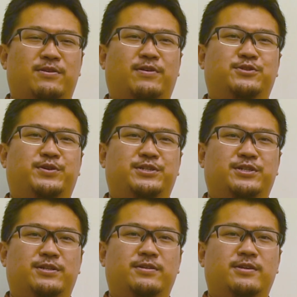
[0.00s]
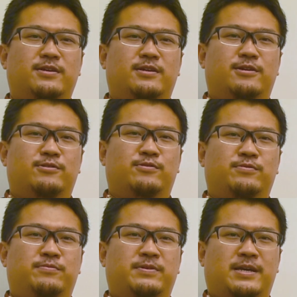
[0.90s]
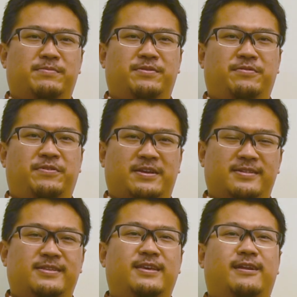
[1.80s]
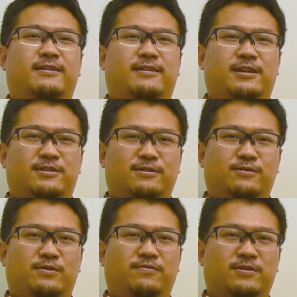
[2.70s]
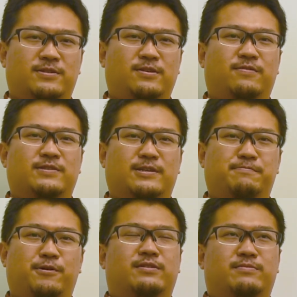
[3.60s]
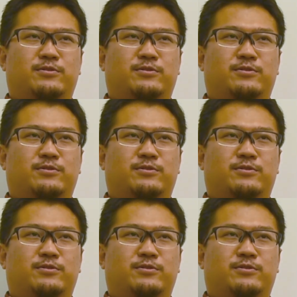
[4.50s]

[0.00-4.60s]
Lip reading: graduation to become a faculty at the National University of Singapore.